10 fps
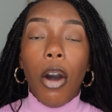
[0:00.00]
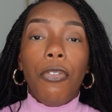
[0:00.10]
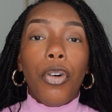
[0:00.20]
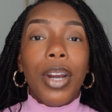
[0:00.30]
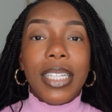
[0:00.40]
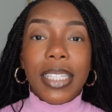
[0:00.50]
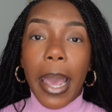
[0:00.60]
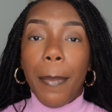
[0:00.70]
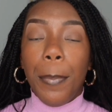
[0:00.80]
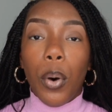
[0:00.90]
For
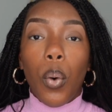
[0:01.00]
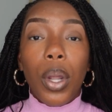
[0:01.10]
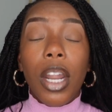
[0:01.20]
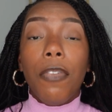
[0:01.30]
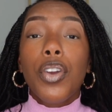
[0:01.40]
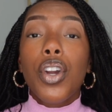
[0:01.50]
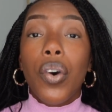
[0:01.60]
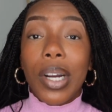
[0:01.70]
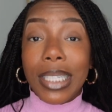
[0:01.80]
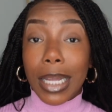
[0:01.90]
example, whenever you're
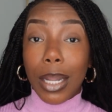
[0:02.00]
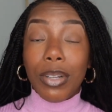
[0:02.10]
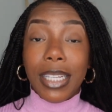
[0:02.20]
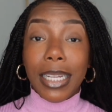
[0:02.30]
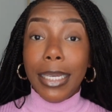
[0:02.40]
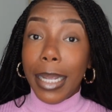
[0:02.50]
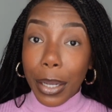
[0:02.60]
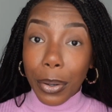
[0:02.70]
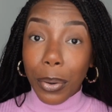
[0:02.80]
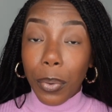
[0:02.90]
going to close a
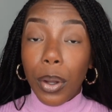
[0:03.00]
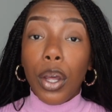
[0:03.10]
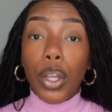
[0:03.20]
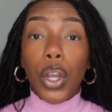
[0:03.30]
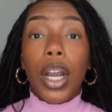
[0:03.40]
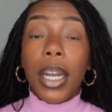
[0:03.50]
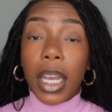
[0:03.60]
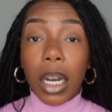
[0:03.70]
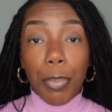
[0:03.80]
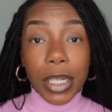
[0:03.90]
deal, you're going
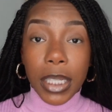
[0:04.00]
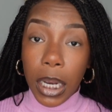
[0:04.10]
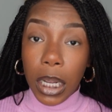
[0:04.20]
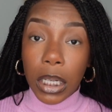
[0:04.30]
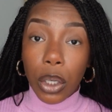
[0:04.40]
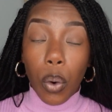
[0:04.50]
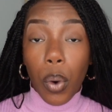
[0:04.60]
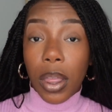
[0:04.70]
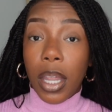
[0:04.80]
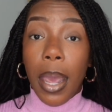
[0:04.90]
to get a percentage,
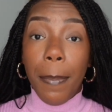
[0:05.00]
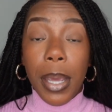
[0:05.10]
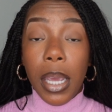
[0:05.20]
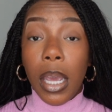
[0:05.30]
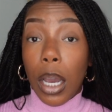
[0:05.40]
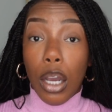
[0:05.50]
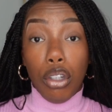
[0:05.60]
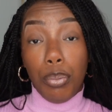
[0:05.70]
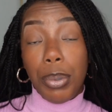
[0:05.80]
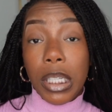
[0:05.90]
whether that be
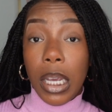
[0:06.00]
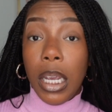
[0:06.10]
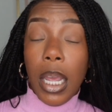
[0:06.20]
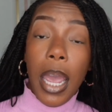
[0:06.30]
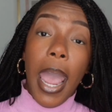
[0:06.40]
100%,